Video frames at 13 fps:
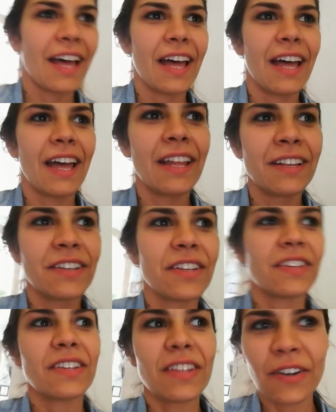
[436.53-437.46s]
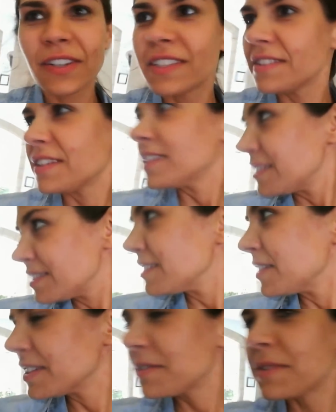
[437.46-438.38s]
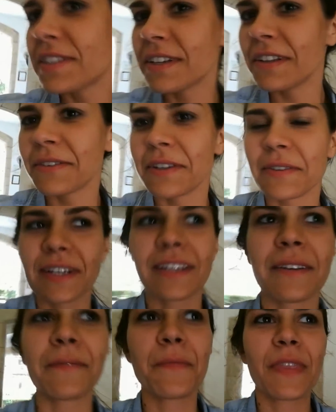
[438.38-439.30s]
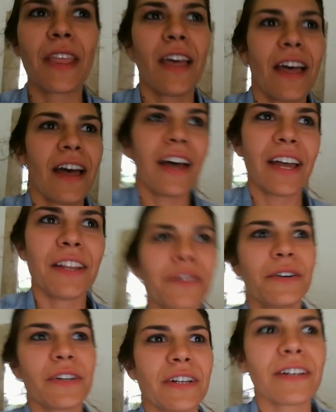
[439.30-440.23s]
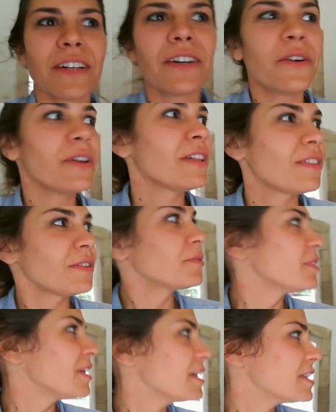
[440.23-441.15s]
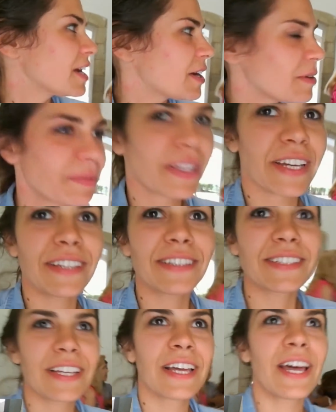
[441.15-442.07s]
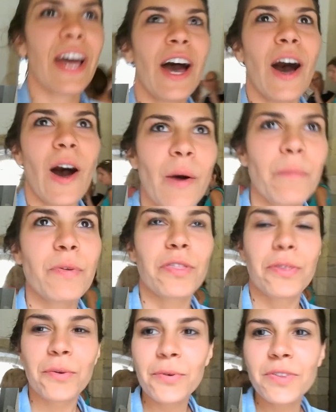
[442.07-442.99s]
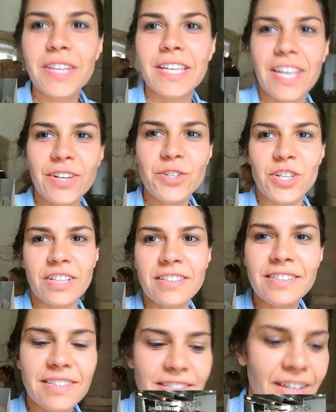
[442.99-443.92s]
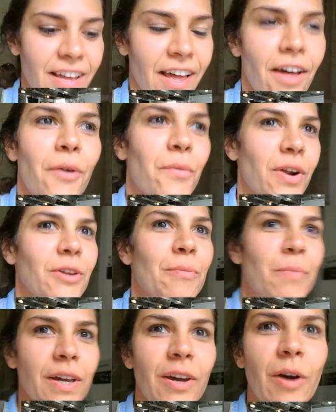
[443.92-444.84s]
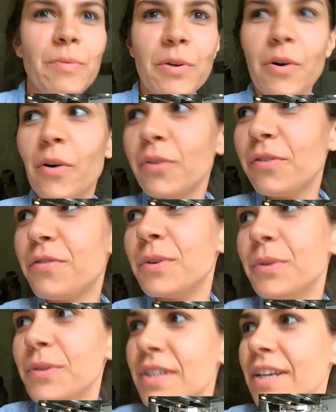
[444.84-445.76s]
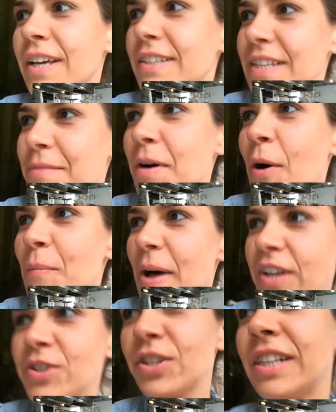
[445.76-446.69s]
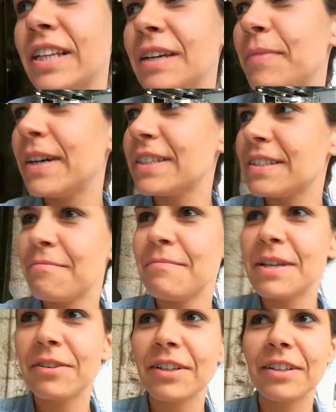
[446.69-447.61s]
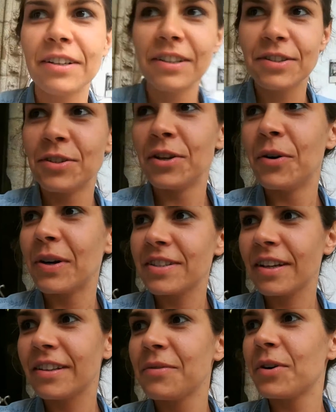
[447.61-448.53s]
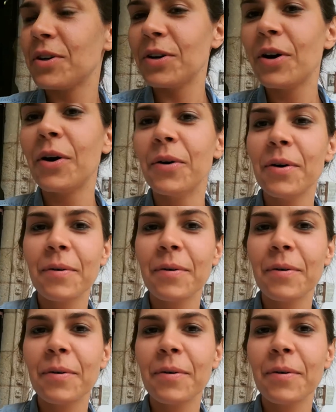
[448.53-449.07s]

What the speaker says: And now we're still on right now. And you're going through the entire place, up through the kitchens, where you pick up your own food, somehow magically by some miracle to know exactly where you go.